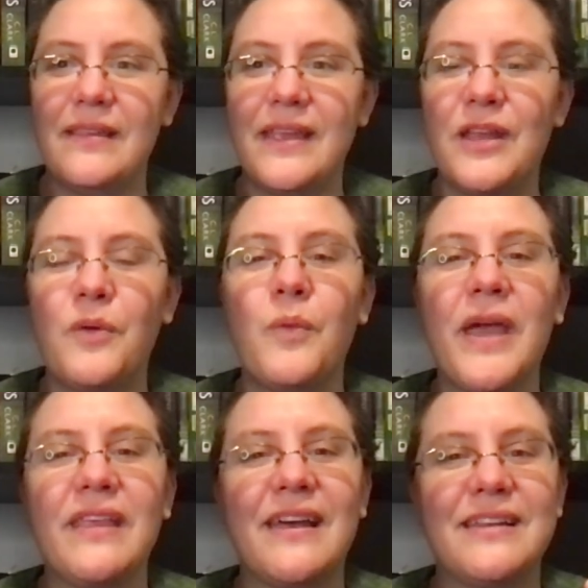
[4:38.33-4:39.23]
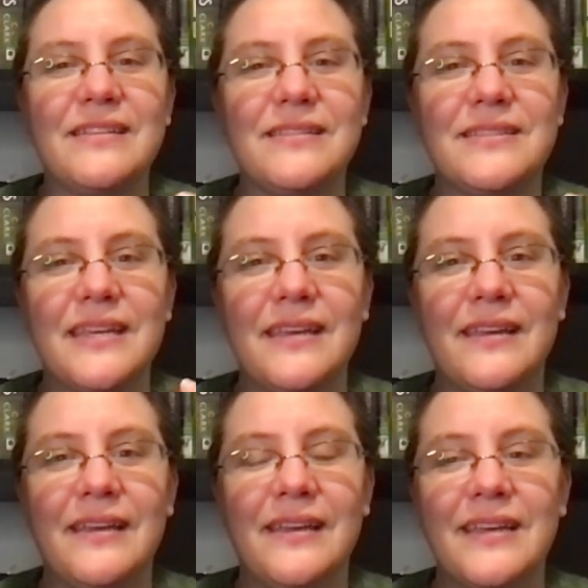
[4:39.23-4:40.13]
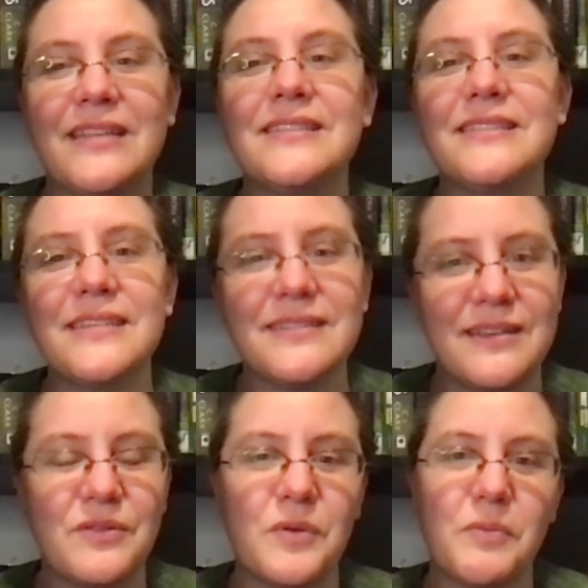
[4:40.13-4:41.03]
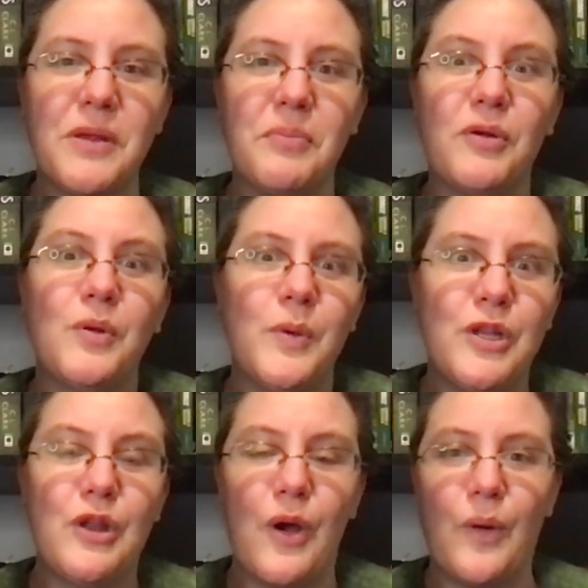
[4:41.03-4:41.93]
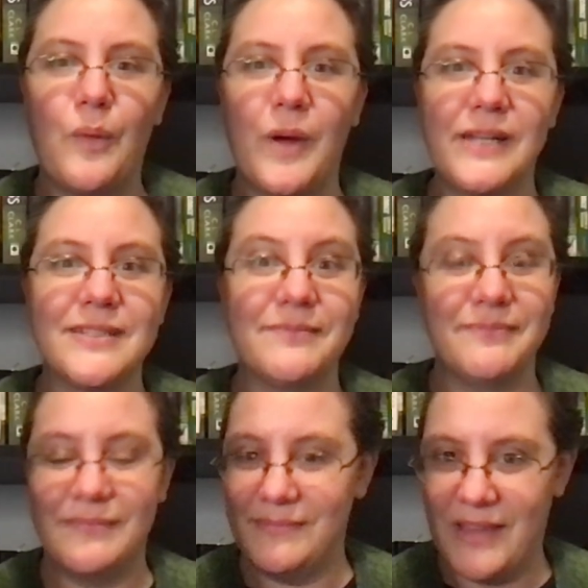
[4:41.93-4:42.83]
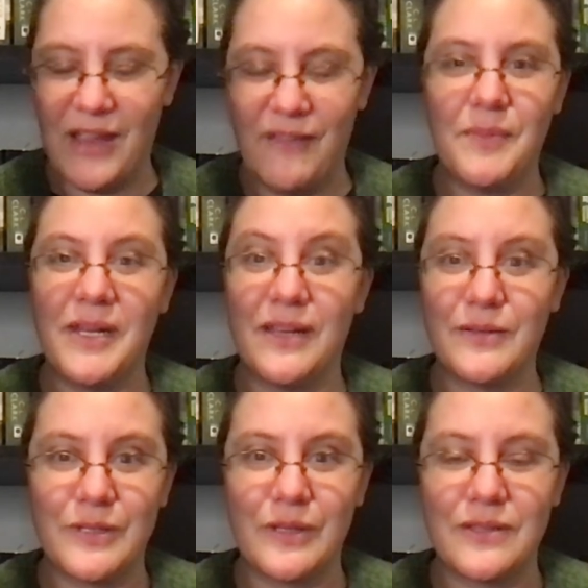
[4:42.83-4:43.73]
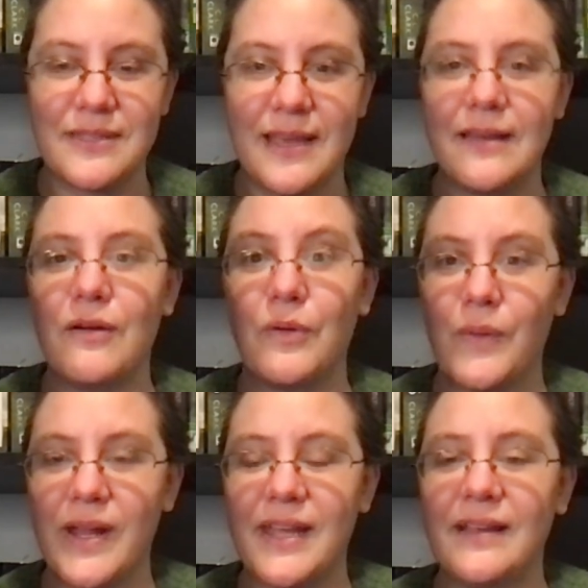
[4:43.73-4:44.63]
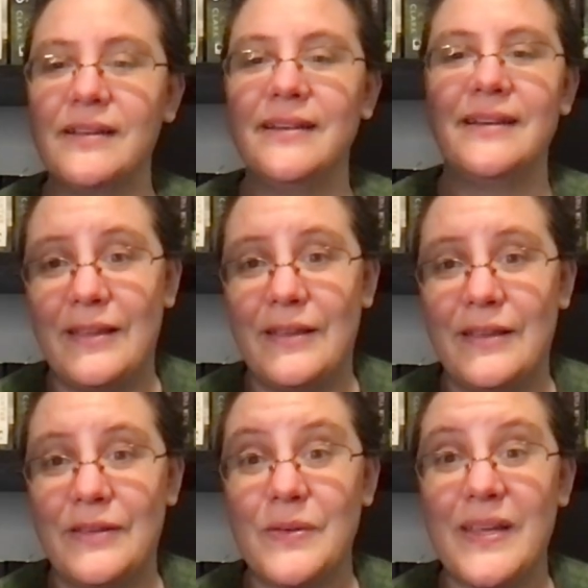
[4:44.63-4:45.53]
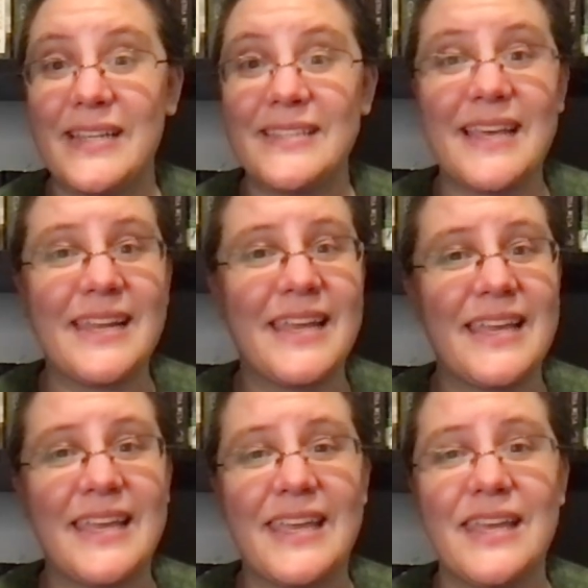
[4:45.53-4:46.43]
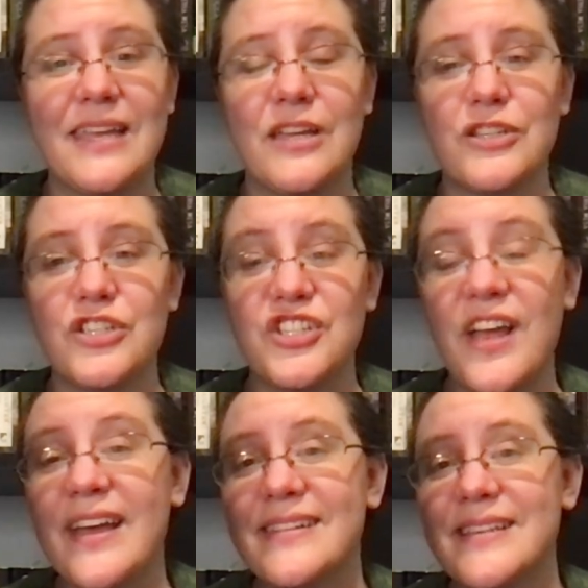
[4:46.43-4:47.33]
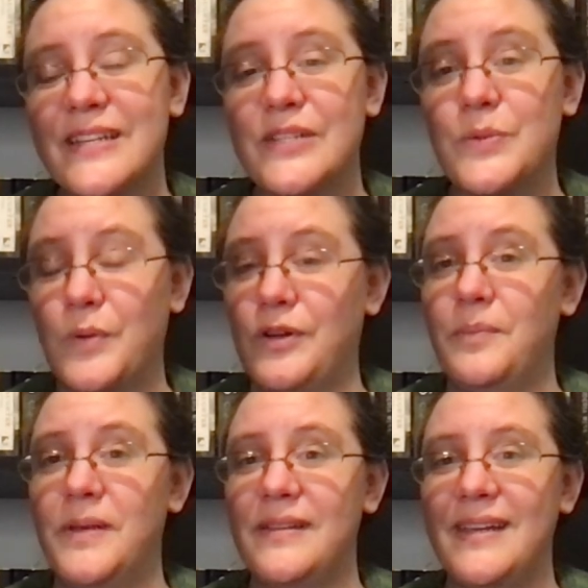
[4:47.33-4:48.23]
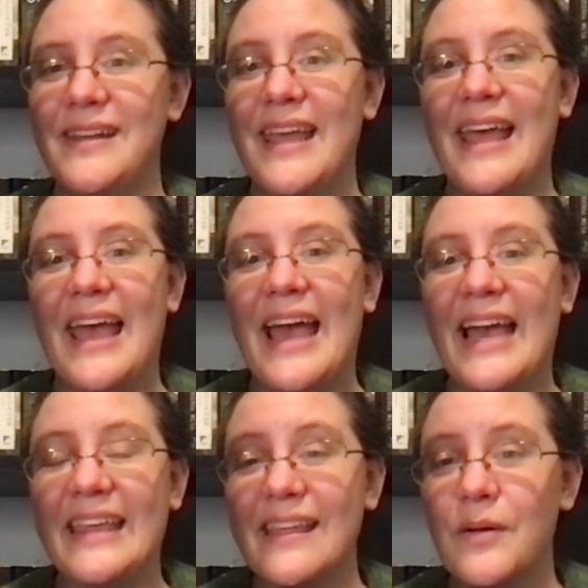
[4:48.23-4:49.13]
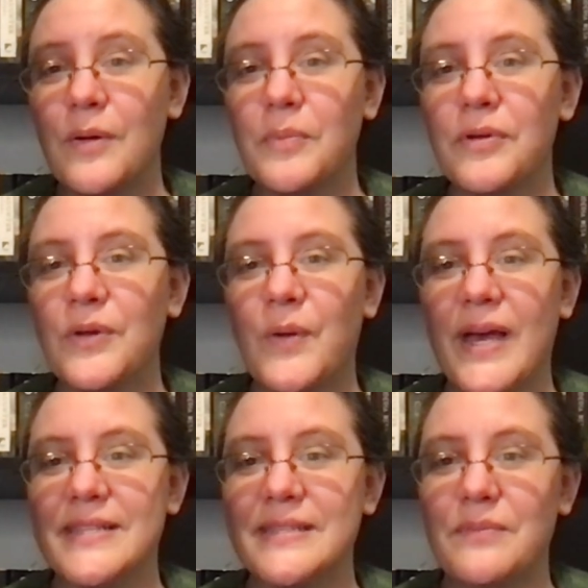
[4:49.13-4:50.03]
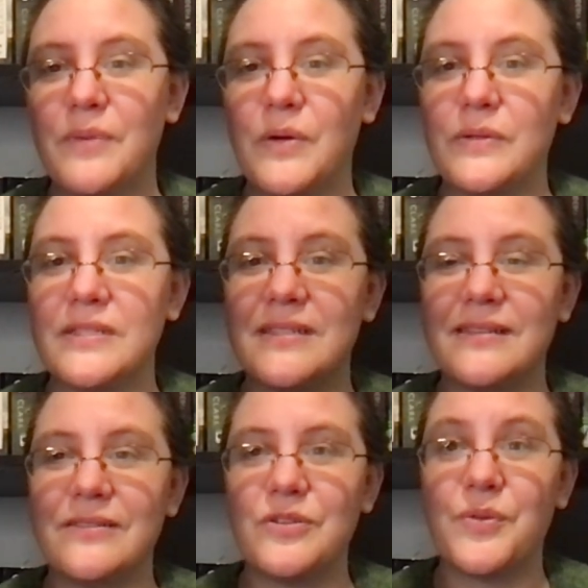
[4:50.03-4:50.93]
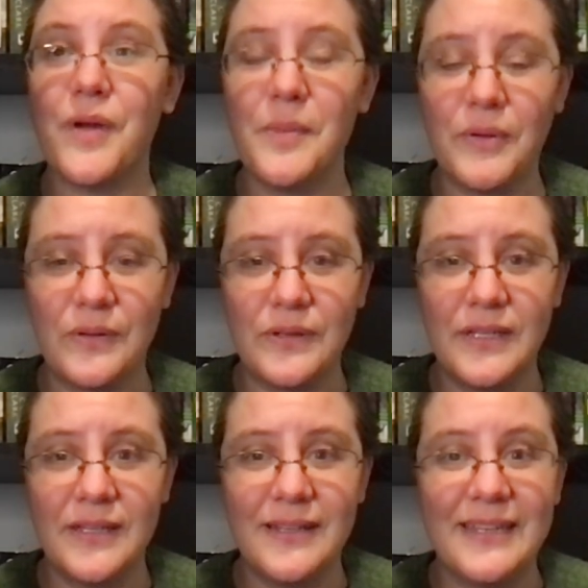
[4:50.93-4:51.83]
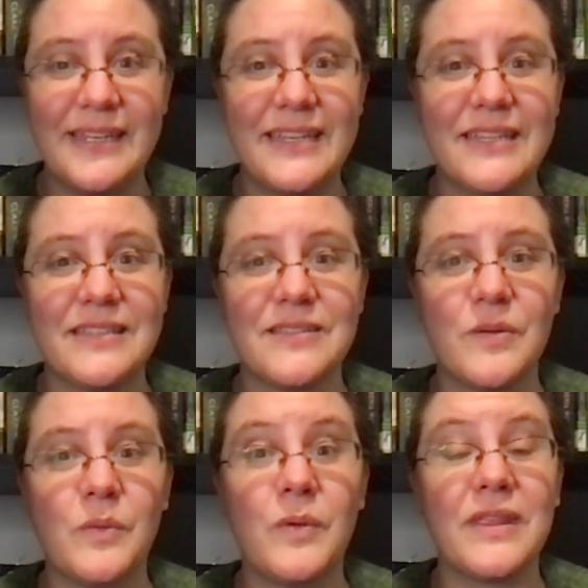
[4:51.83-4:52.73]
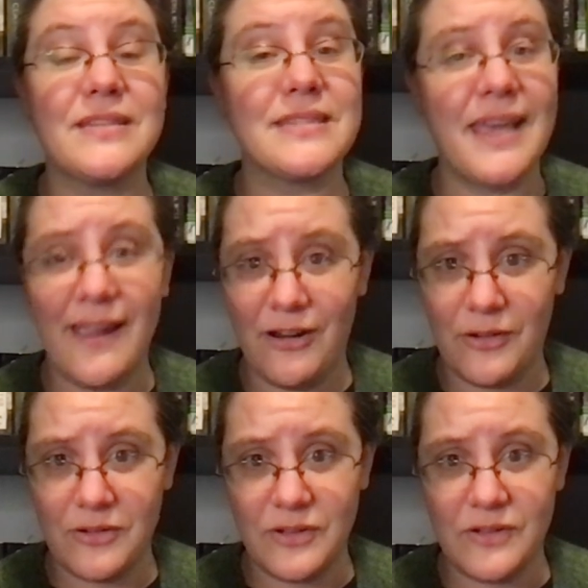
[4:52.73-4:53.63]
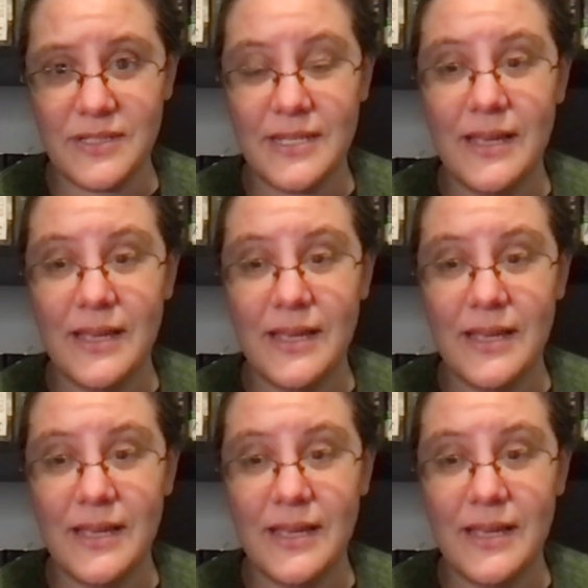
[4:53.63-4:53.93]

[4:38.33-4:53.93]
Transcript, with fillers: in a way that is consistent with people who would know what everybody else looks like already. So like I said, he shines on his world building. I think where Bruno has the most trouble is with his characters.